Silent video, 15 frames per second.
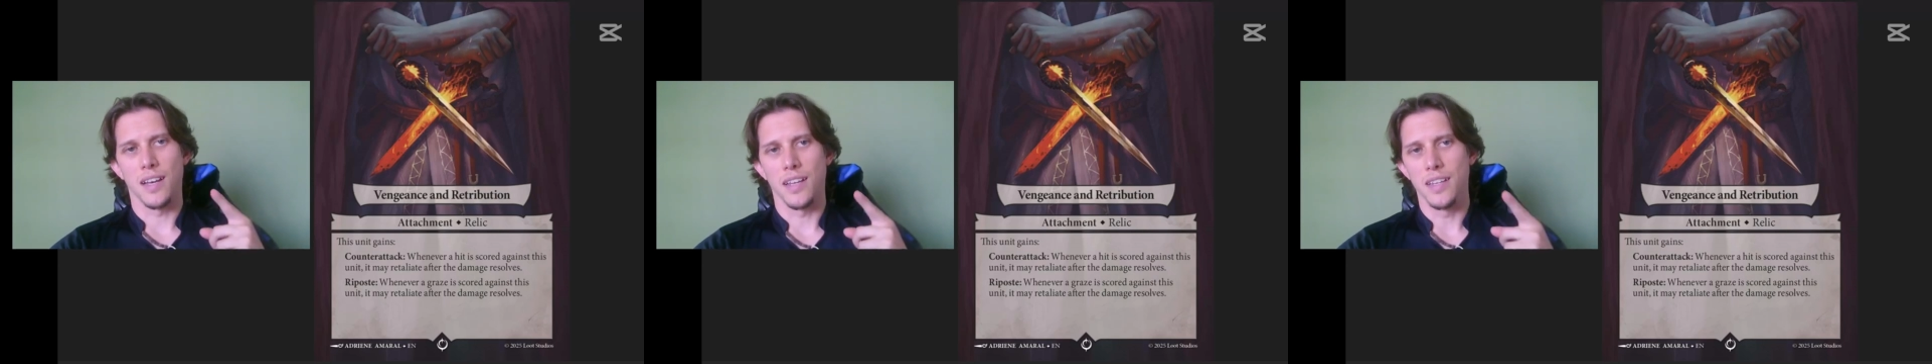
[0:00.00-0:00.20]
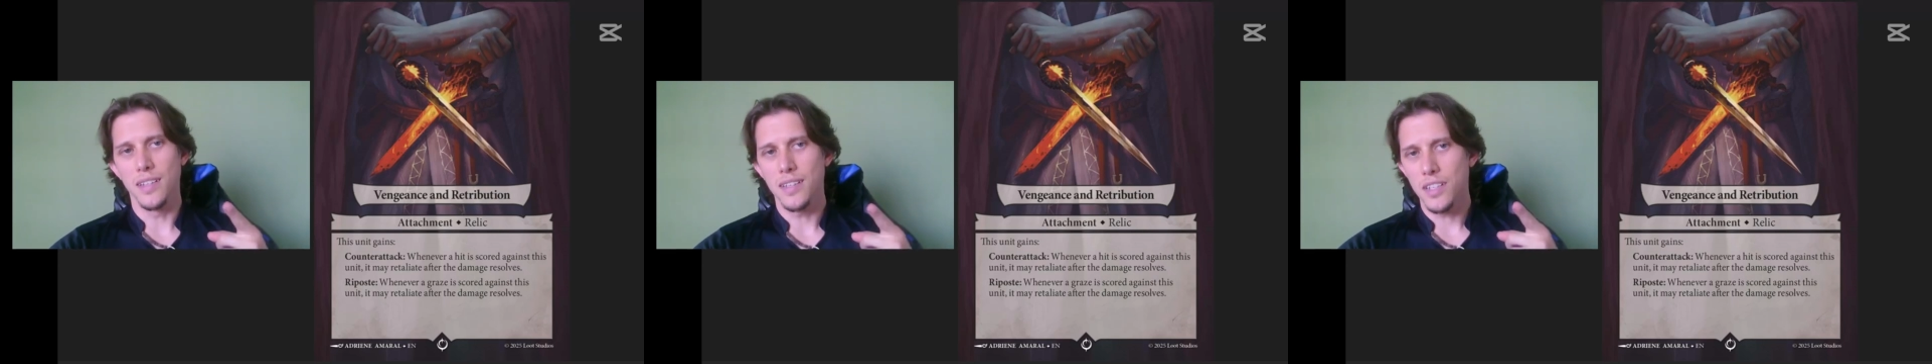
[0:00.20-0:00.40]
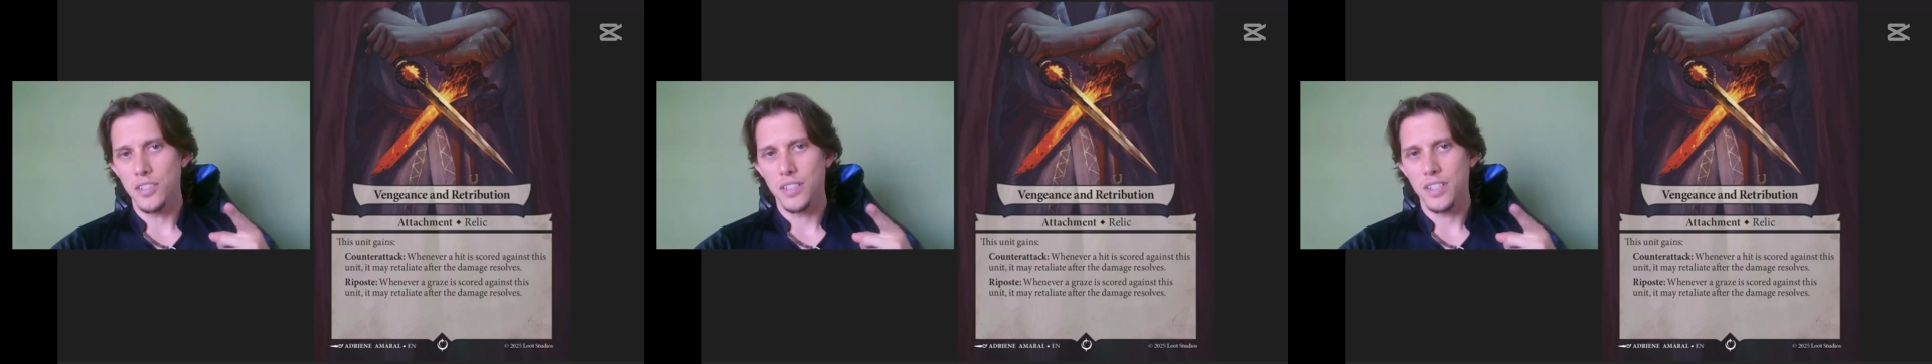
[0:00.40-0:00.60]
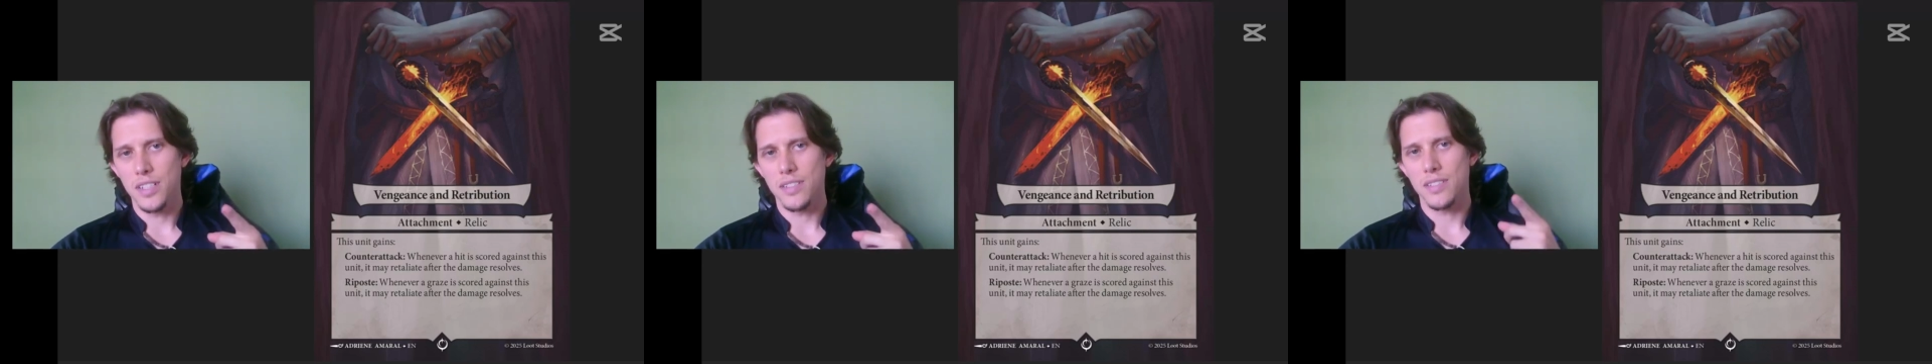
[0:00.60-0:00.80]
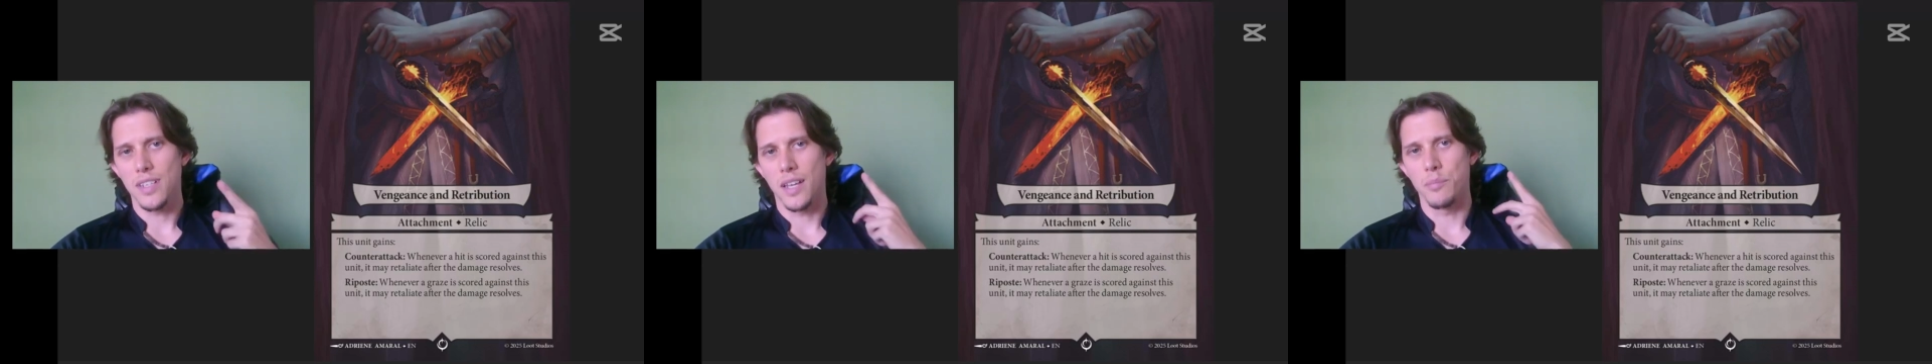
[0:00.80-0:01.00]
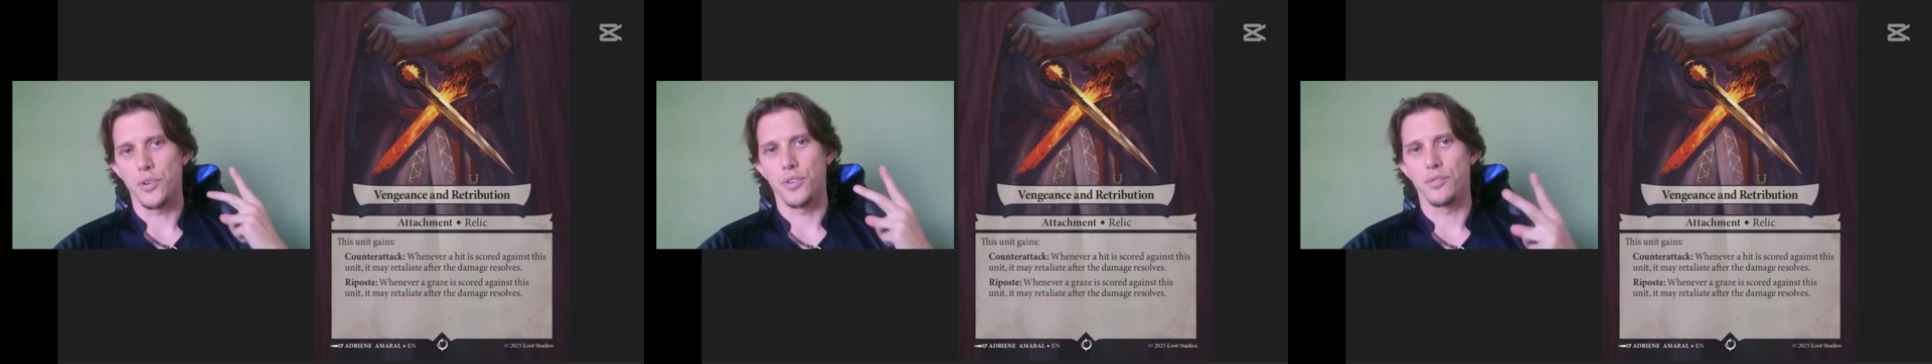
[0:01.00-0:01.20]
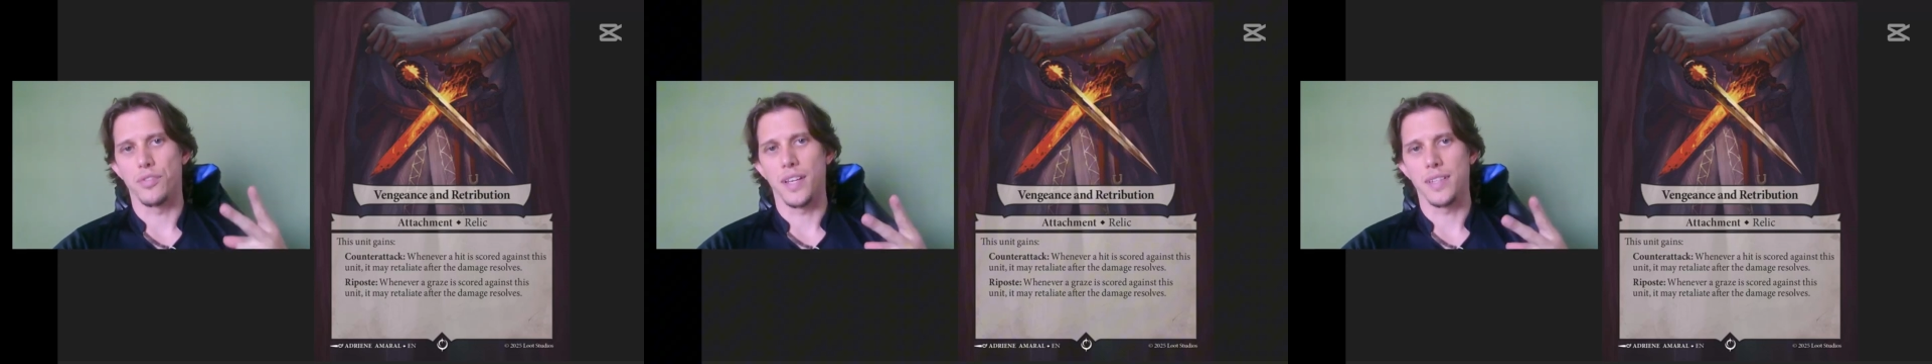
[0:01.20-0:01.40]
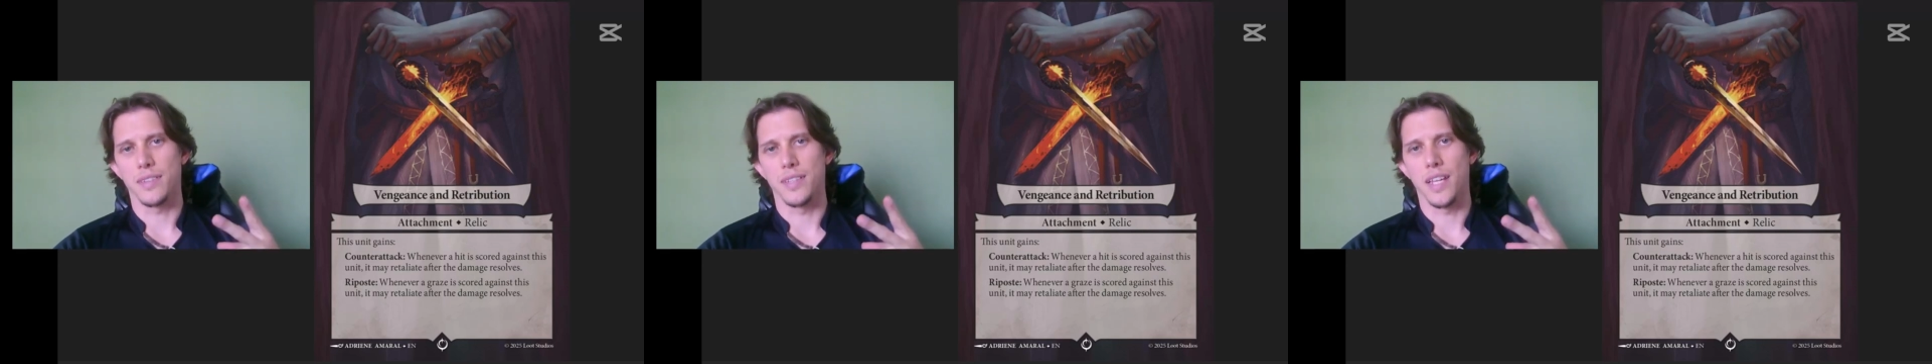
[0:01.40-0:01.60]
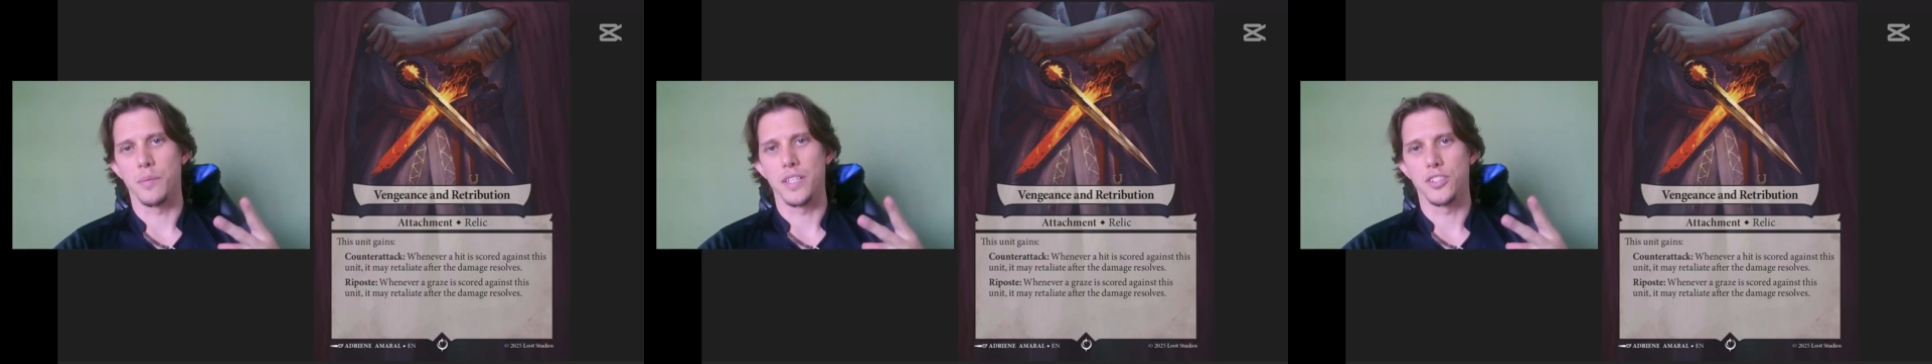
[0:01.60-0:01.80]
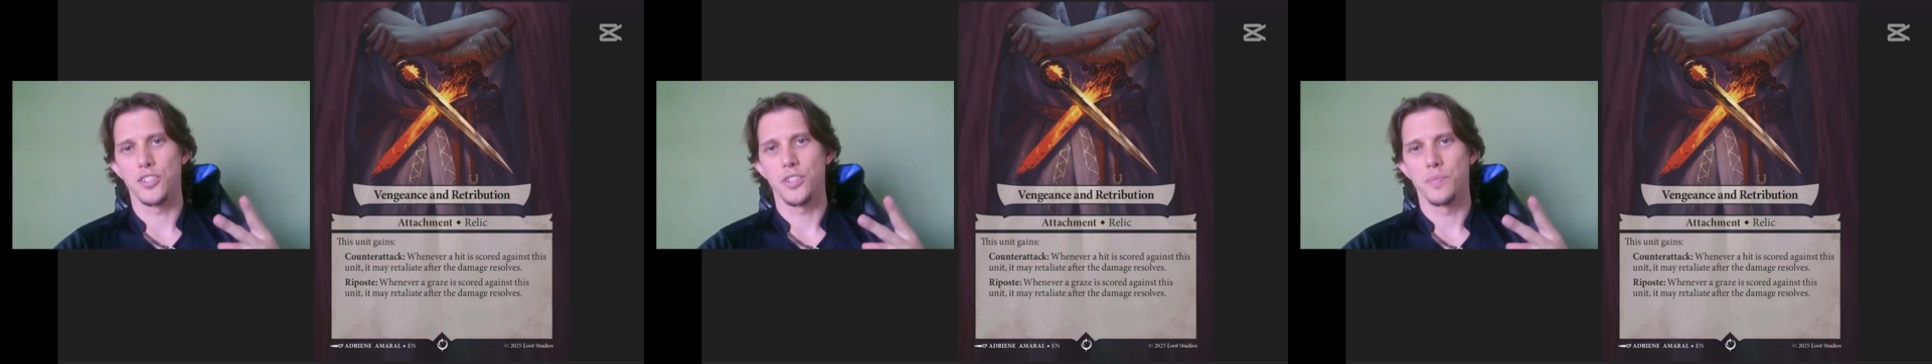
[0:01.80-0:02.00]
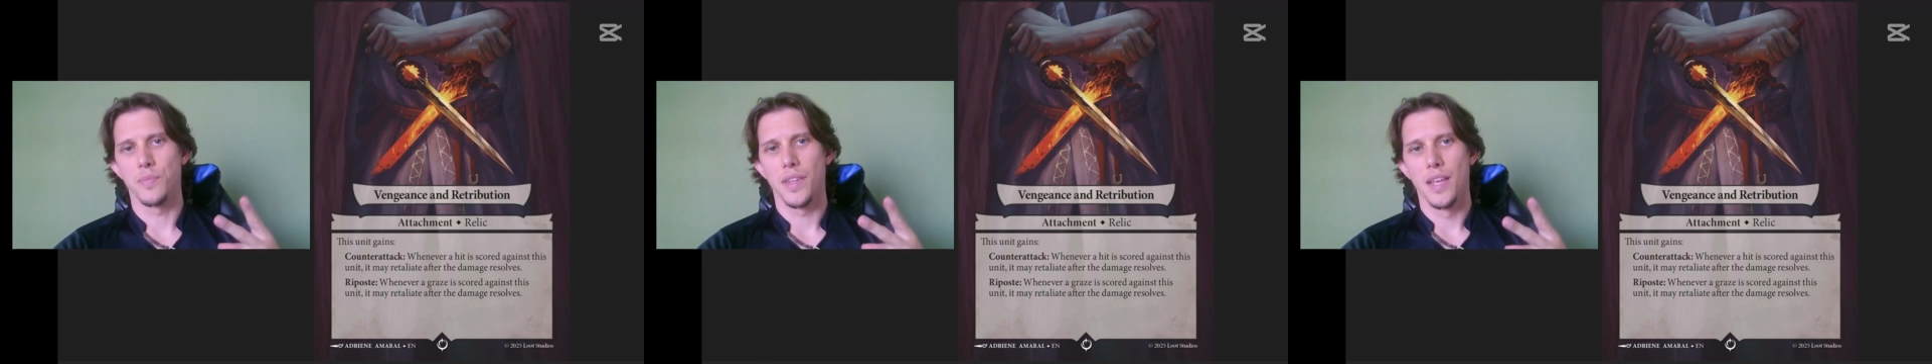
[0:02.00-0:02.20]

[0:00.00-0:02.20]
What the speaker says: healing units and prevent damage.